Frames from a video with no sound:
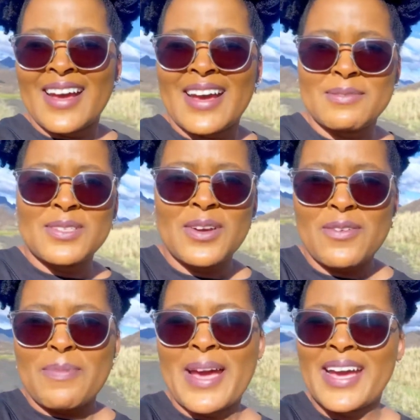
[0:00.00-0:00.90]
I'm sort
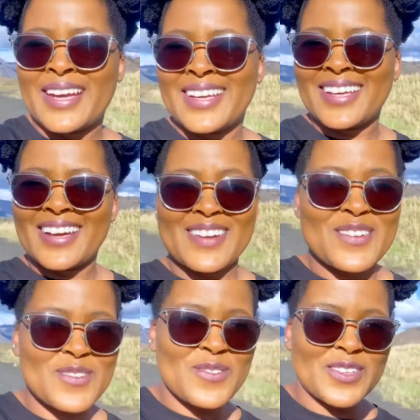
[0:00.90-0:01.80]
of panicking I
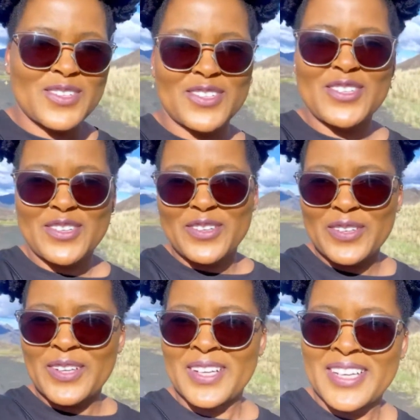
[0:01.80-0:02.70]
don't know what to
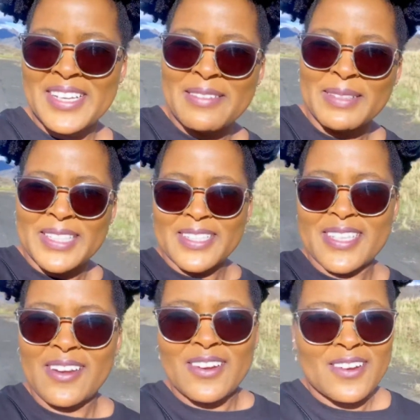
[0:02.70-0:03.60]
do
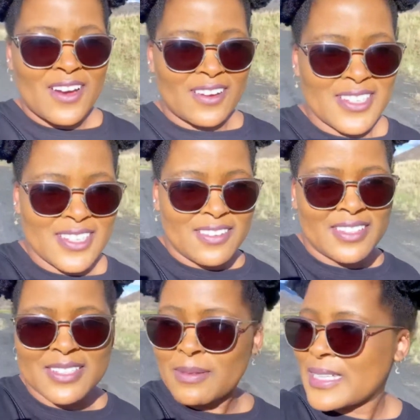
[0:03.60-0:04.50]
because I don't know how safe
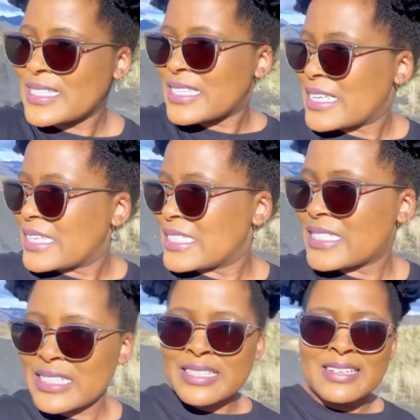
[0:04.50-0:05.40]
this place
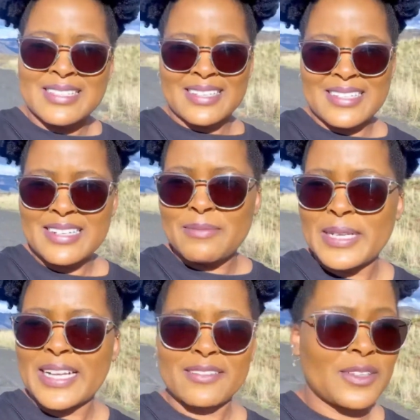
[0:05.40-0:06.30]
is because it's in the
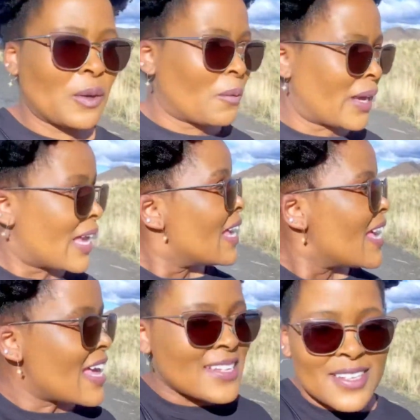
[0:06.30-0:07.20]
middle of nowhere
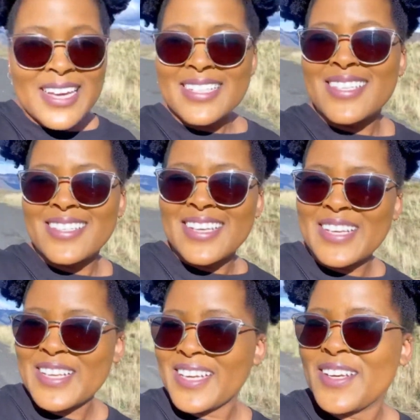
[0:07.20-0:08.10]
as you can
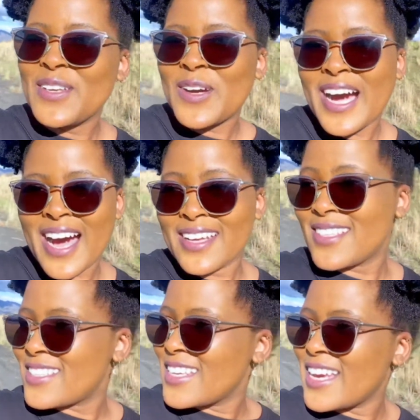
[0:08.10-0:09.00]
see you
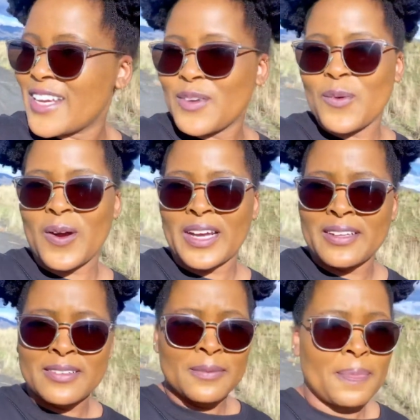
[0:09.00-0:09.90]
can't see
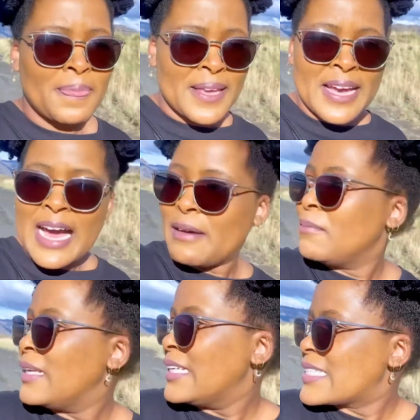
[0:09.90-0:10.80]
anyone
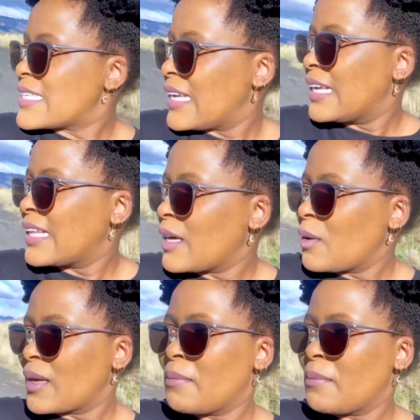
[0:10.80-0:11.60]
I'm literally the only